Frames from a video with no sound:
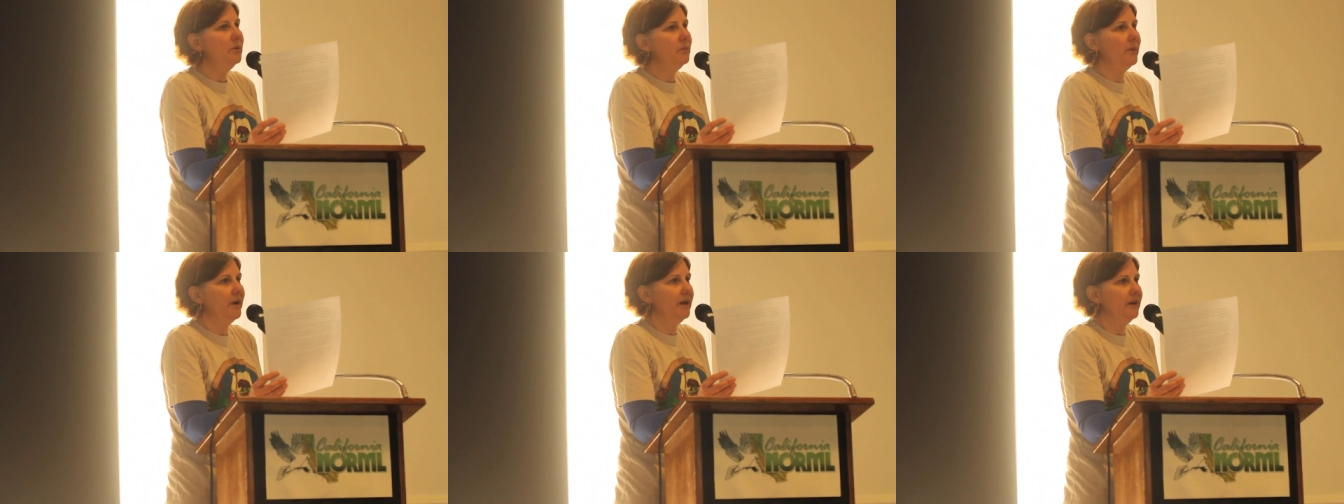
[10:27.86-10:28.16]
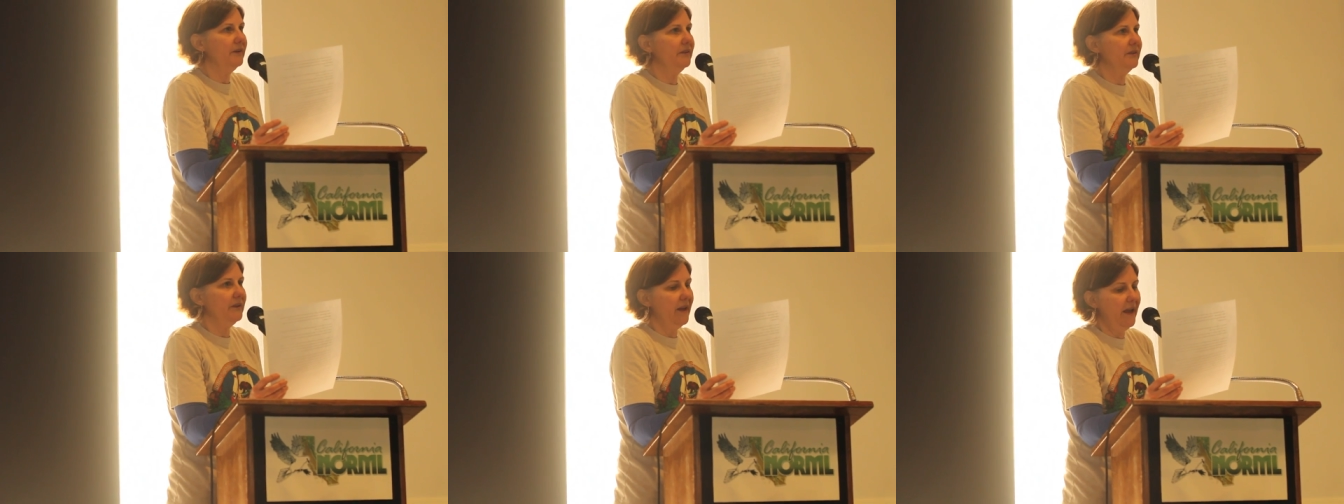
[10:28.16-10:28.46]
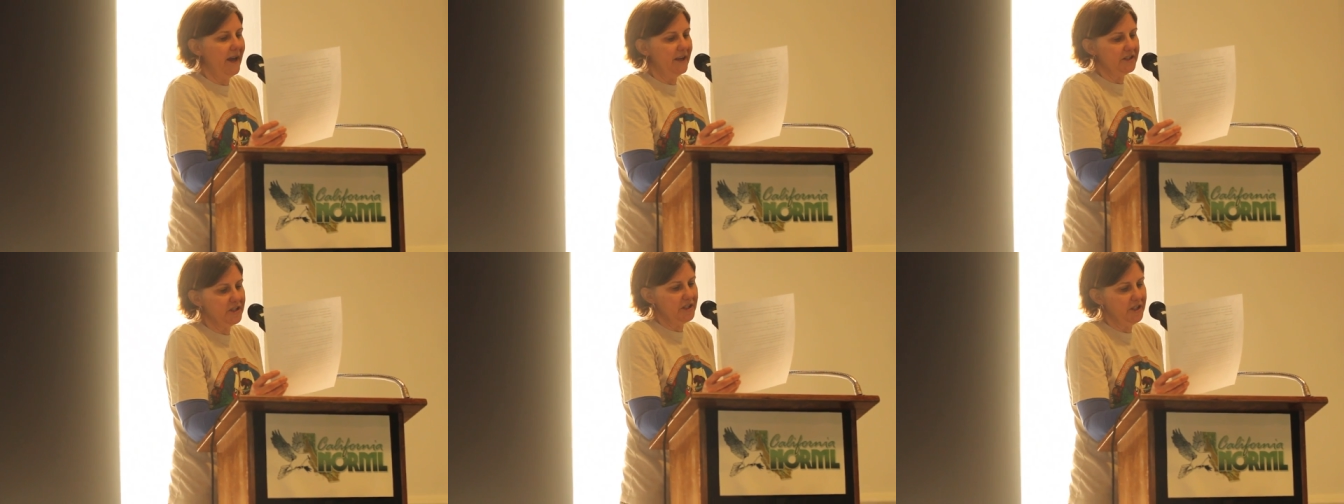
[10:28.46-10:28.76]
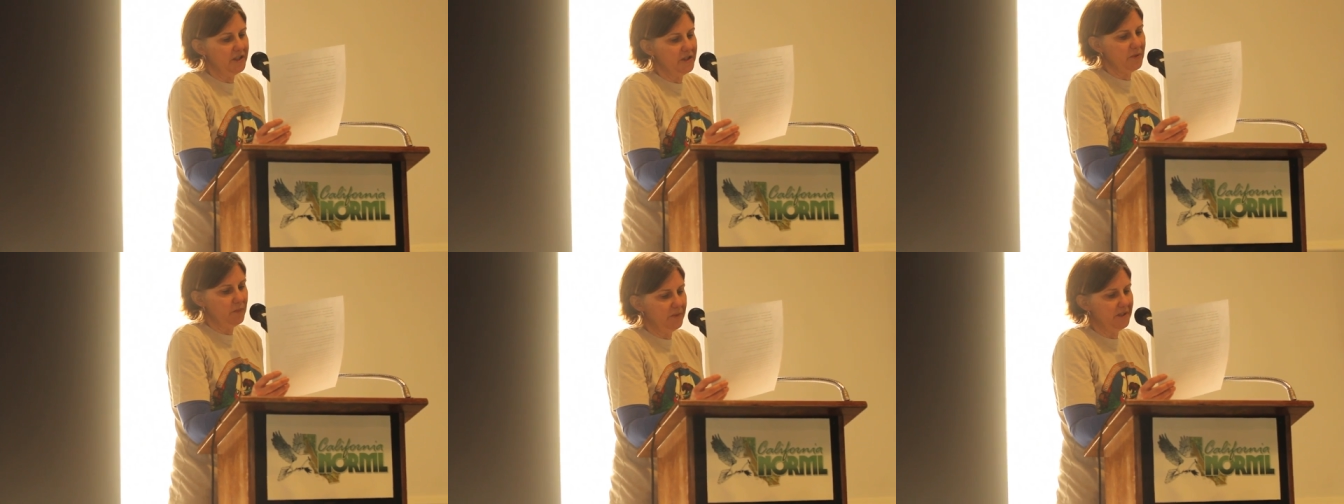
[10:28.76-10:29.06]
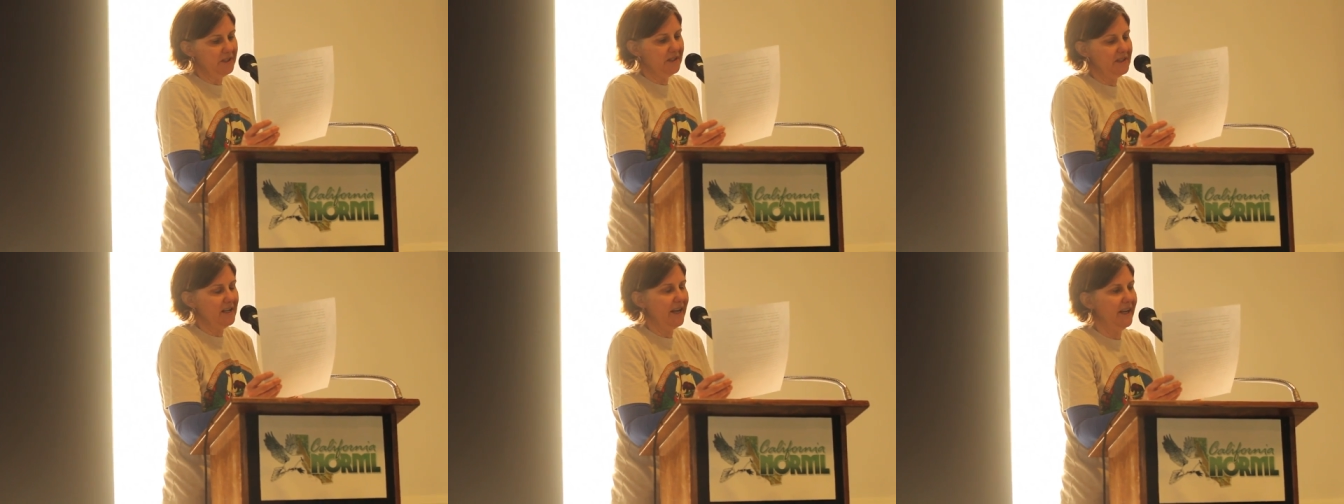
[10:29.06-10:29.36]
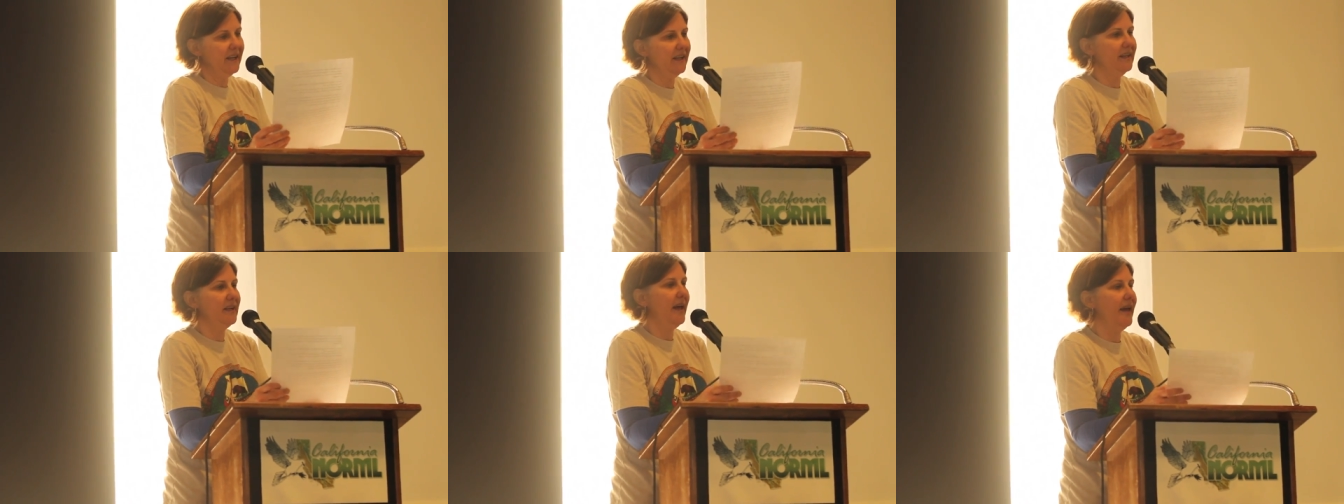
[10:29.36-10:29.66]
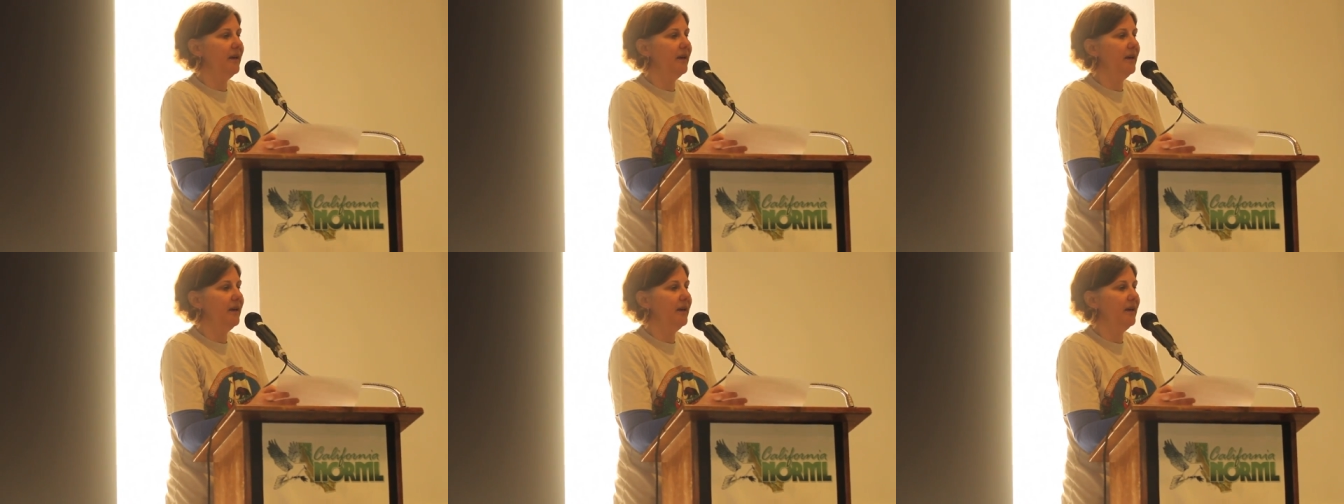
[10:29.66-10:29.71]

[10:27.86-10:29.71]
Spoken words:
where hashish was taken.